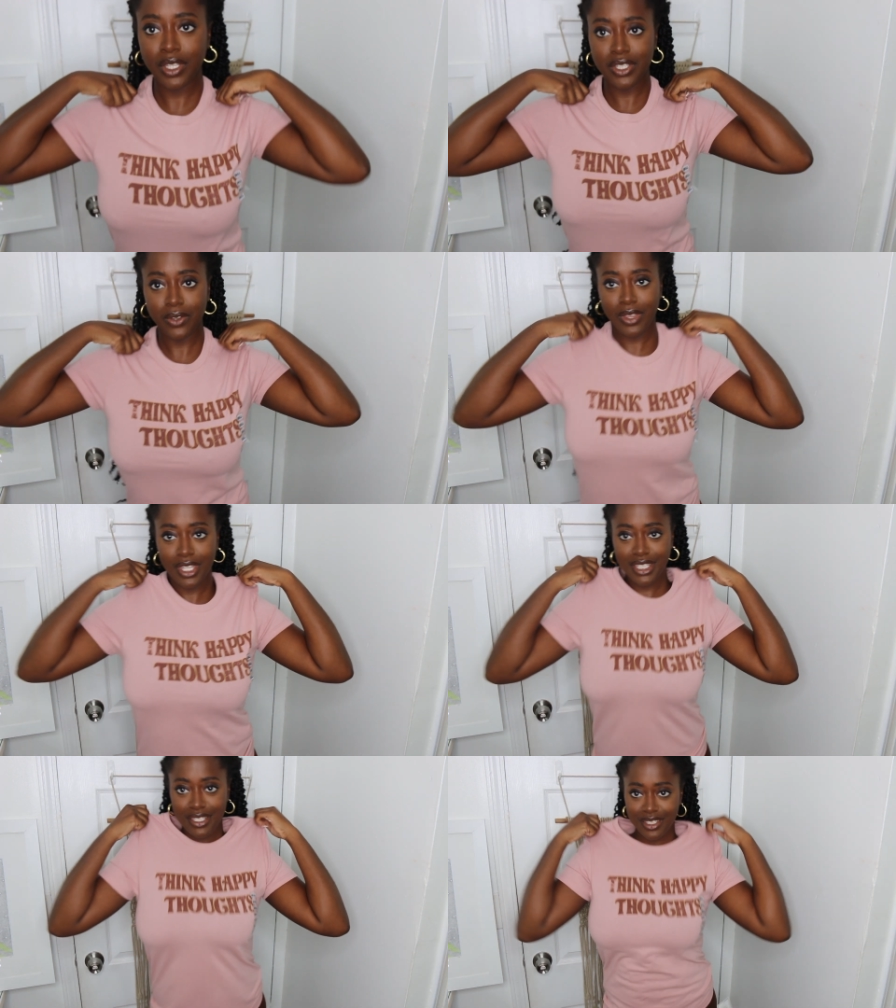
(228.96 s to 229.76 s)
so
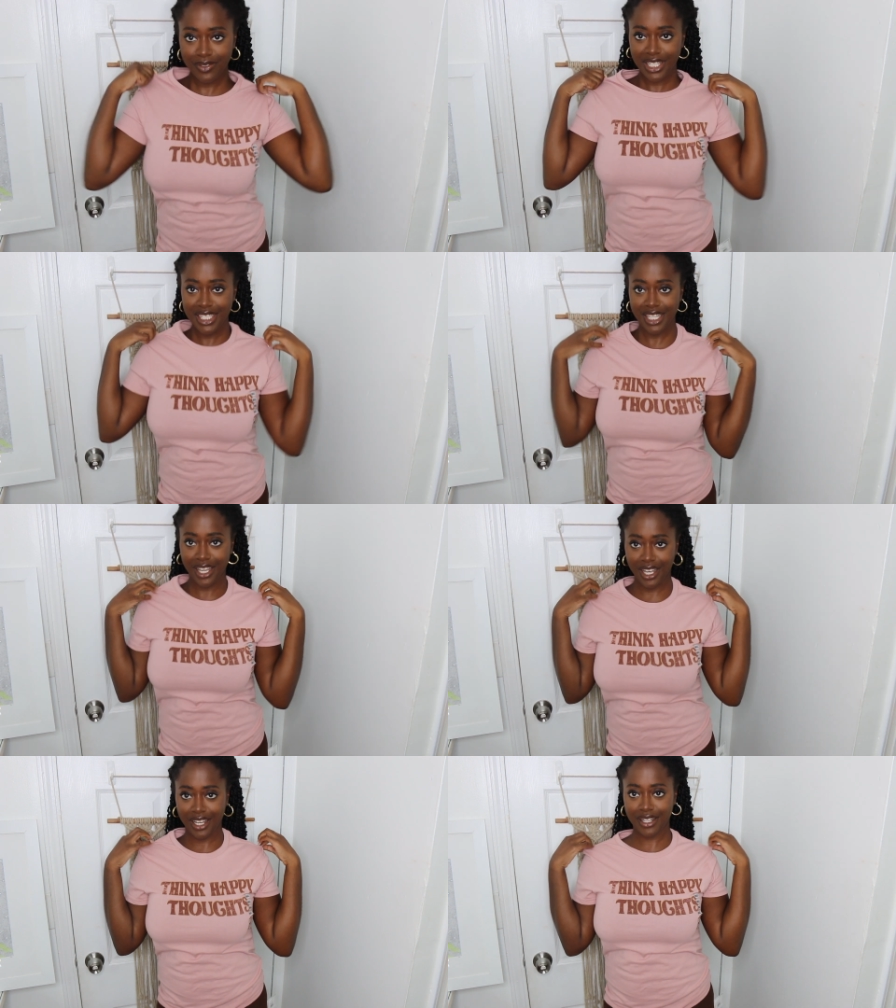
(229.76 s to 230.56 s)
this is my
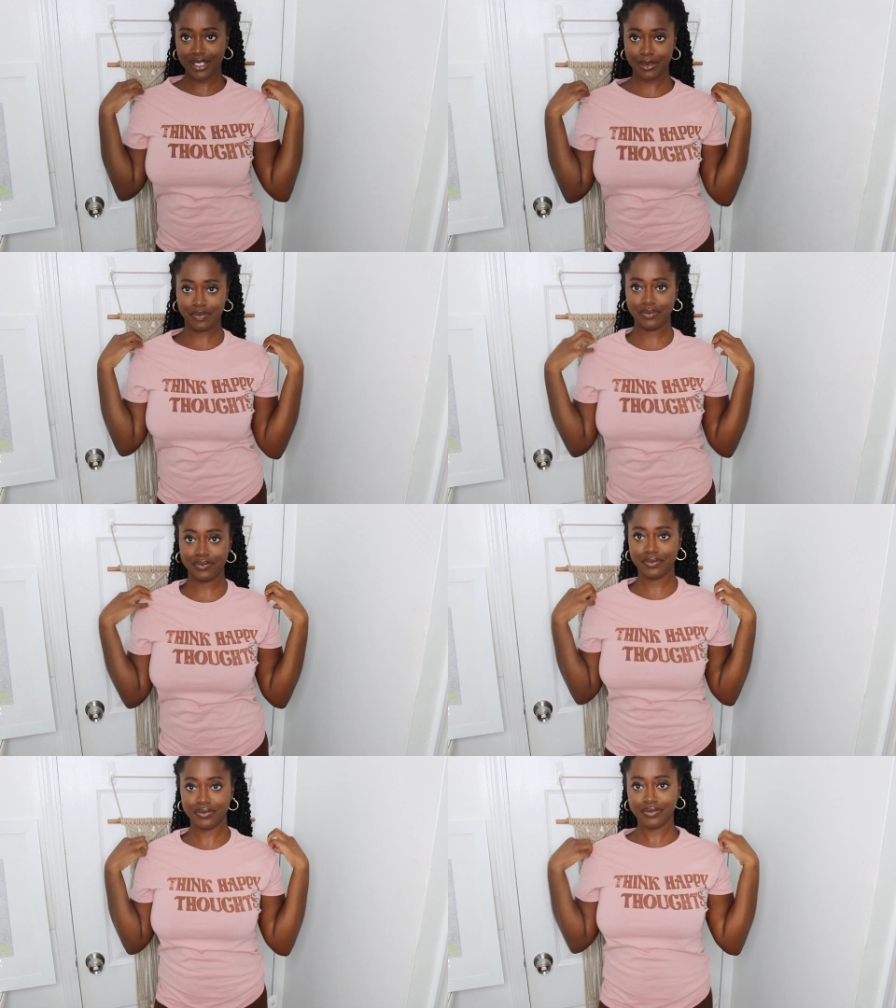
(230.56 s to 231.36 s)
top.
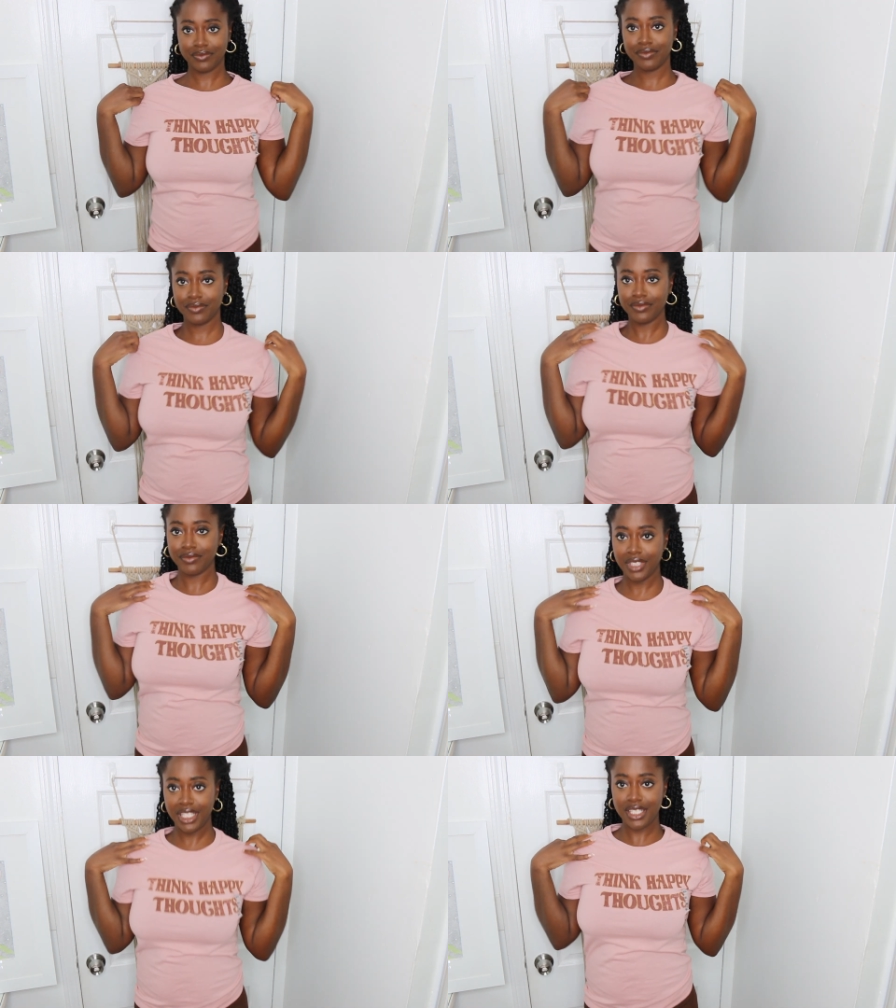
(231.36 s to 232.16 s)

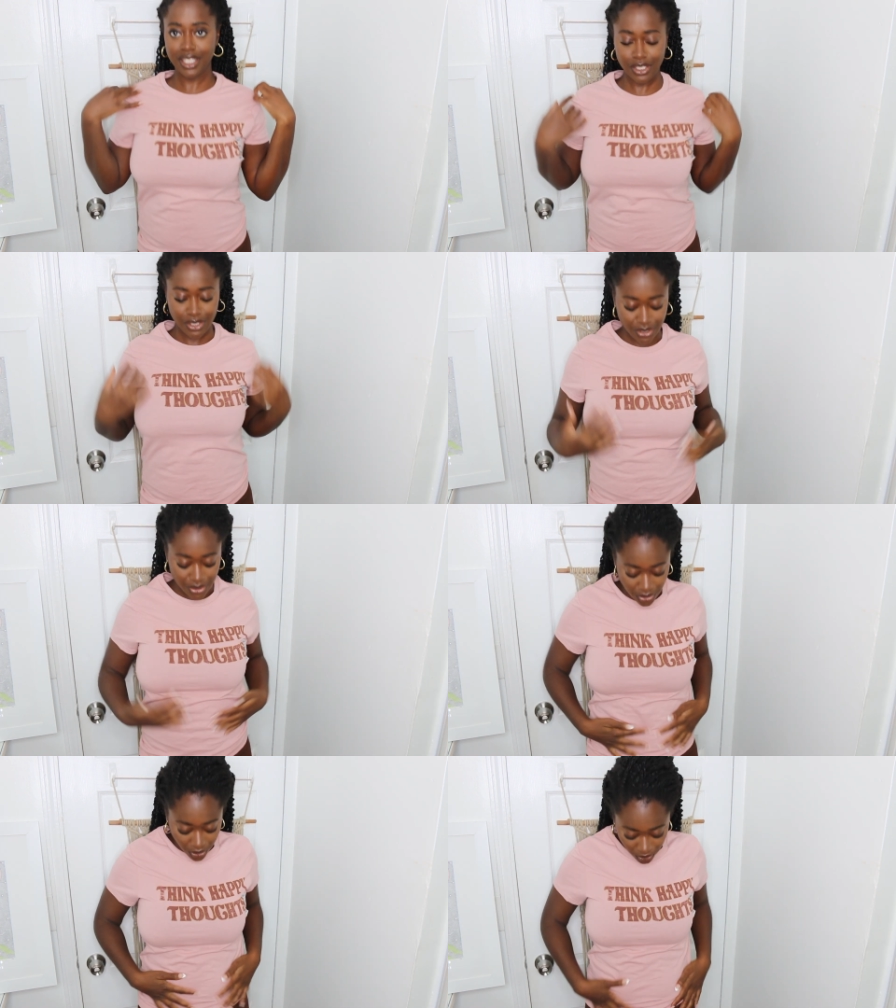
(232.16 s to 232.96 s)
Isn't this
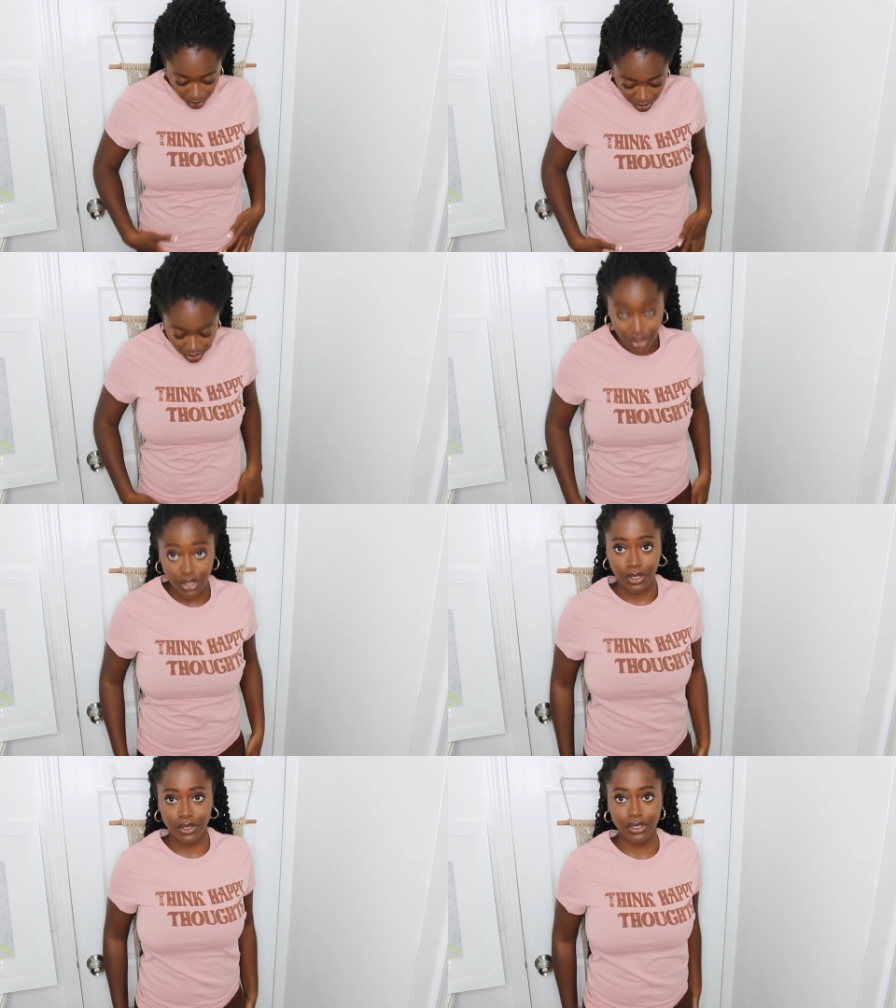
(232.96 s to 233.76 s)
so
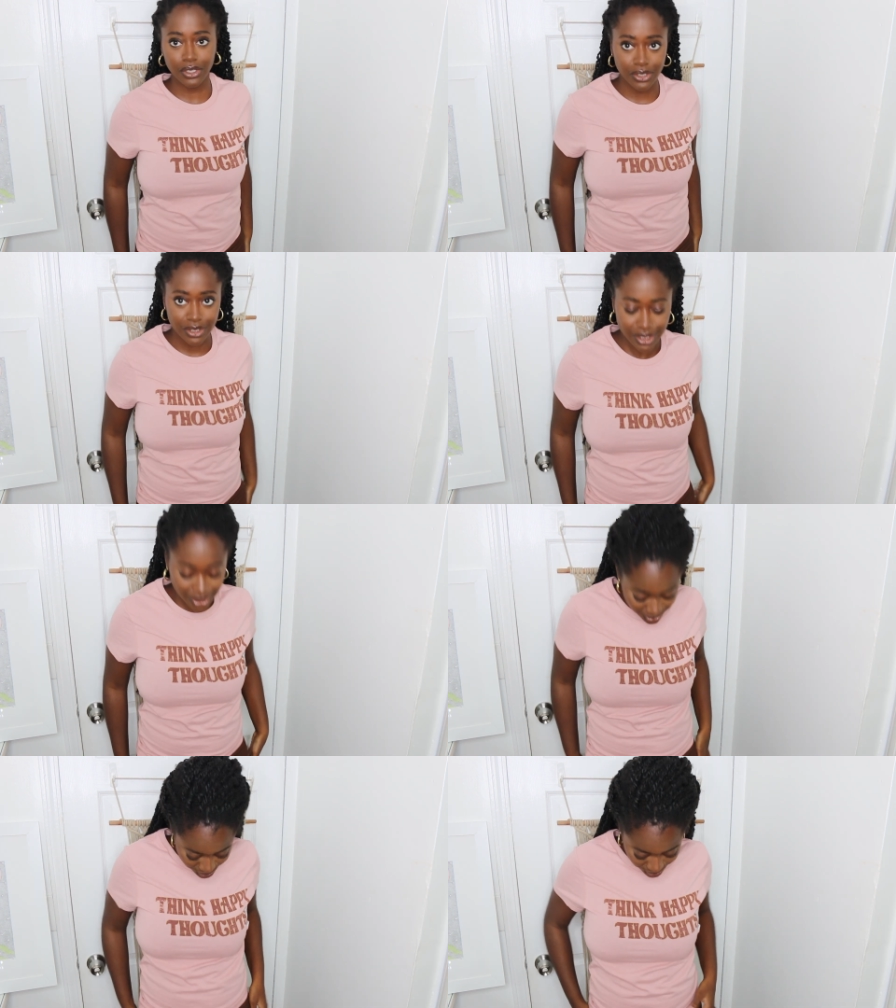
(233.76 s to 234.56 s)
cute?
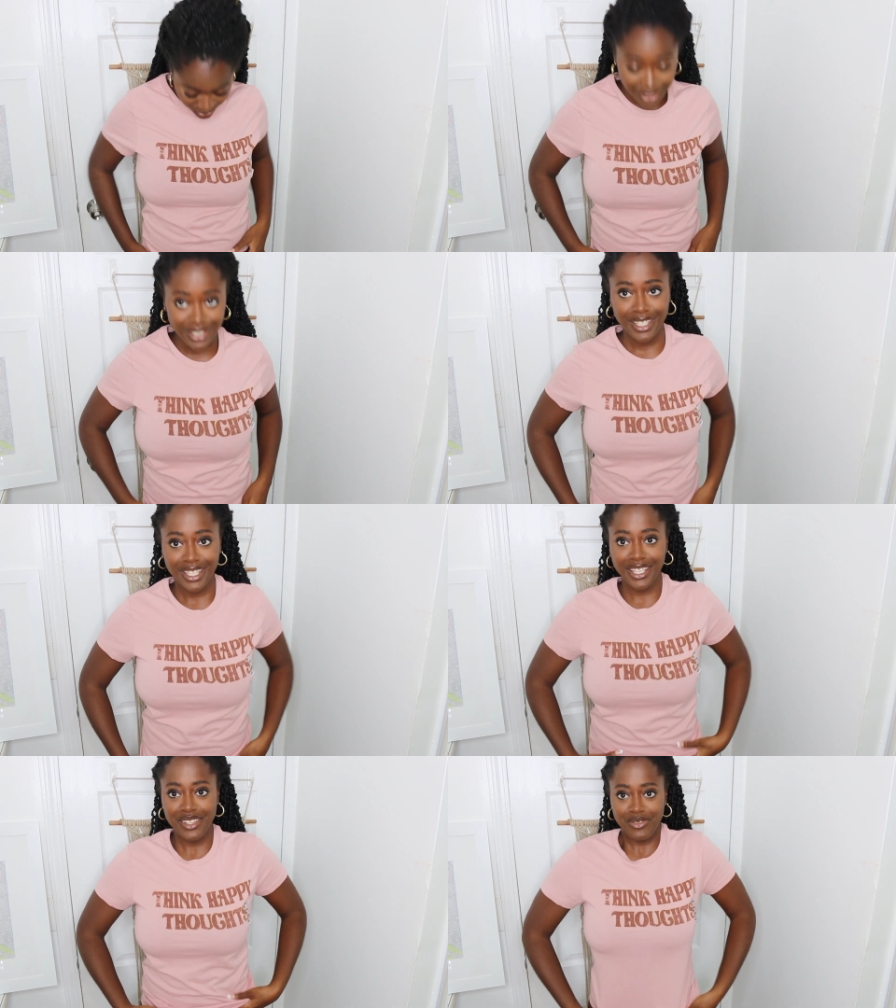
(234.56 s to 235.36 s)

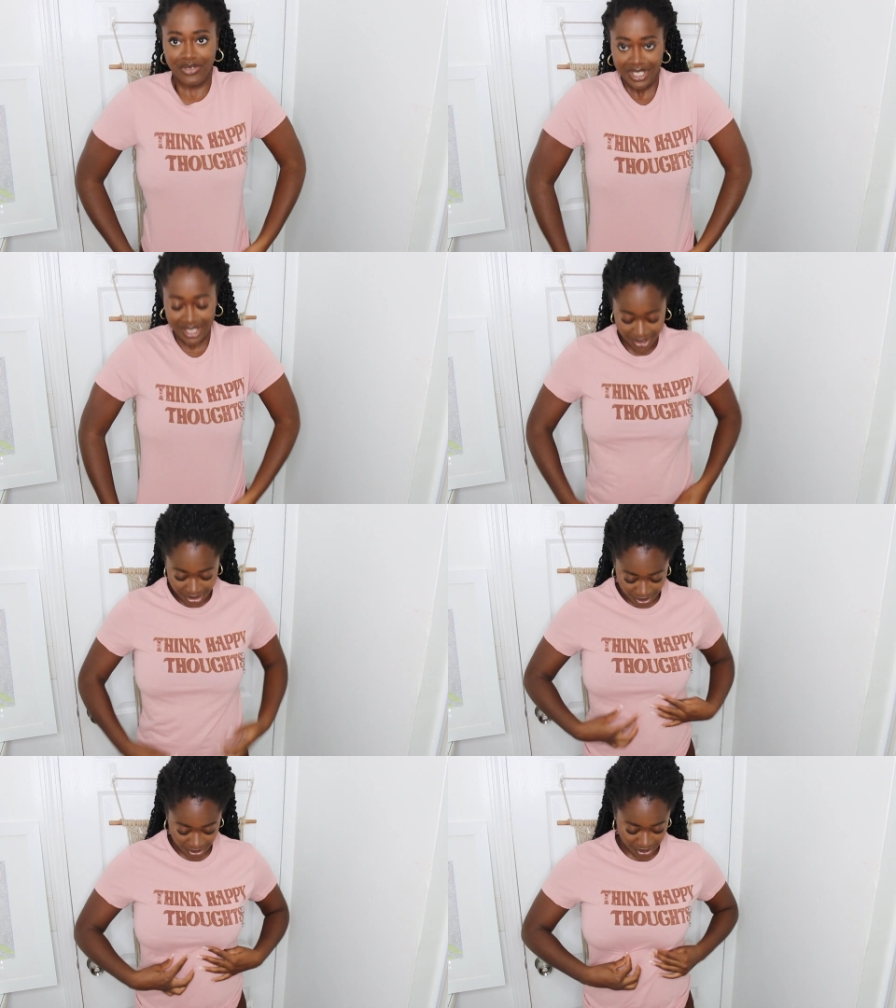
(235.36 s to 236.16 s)
It fits
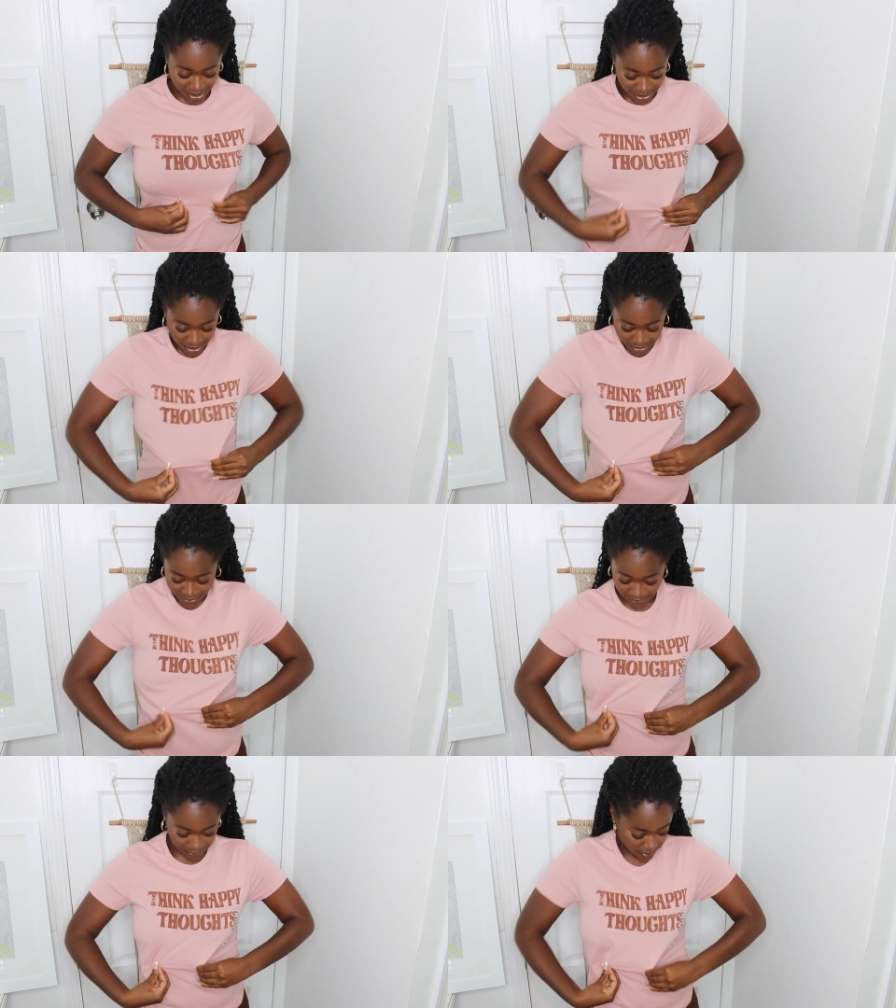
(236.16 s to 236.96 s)
like a glove.